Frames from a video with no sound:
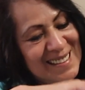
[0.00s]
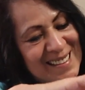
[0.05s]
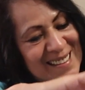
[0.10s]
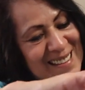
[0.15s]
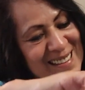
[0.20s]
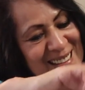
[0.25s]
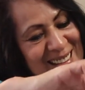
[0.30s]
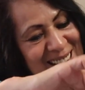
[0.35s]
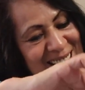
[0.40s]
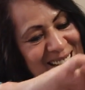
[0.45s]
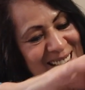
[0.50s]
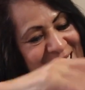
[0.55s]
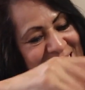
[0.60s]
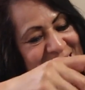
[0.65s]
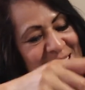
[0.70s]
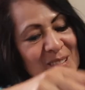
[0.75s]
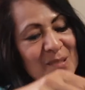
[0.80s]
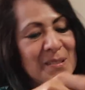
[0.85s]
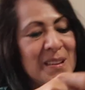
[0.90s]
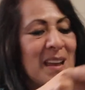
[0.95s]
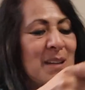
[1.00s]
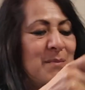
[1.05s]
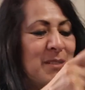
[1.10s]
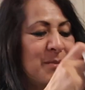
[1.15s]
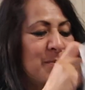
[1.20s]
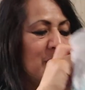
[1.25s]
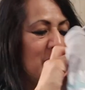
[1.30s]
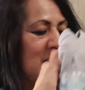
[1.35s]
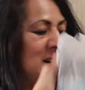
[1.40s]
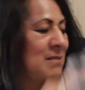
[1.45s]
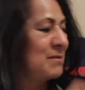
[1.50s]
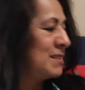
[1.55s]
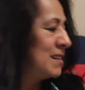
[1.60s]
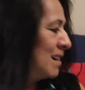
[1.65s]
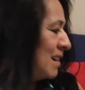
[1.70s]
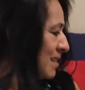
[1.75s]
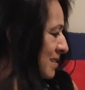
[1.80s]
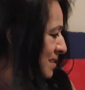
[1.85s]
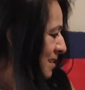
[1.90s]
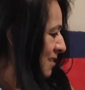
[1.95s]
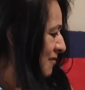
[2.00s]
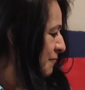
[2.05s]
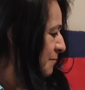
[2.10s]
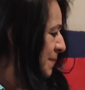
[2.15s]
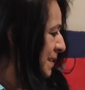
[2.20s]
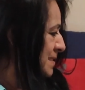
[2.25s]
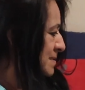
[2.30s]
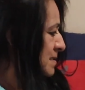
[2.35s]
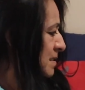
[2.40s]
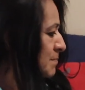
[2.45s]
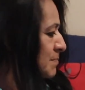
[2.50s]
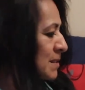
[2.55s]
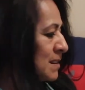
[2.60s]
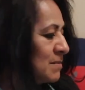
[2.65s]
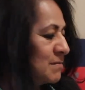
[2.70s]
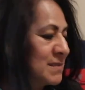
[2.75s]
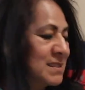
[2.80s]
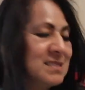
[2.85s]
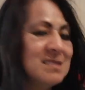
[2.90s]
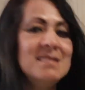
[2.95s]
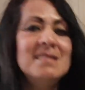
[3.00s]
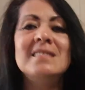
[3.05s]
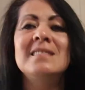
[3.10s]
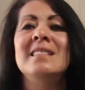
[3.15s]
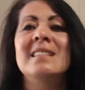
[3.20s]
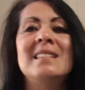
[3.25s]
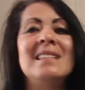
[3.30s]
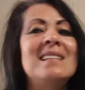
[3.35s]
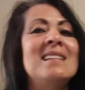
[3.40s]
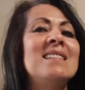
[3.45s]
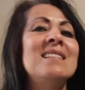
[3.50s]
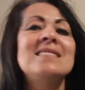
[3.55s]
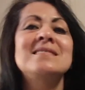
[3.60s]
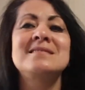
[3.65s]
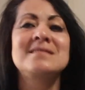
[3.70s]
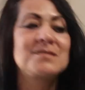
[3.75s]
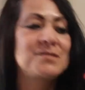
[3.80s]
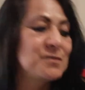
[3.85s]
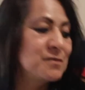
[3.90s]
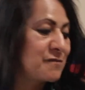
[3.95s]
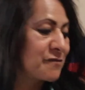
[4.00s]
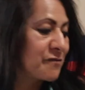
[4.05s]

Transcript: Don't get me wrong, we all love pizza, but when it's too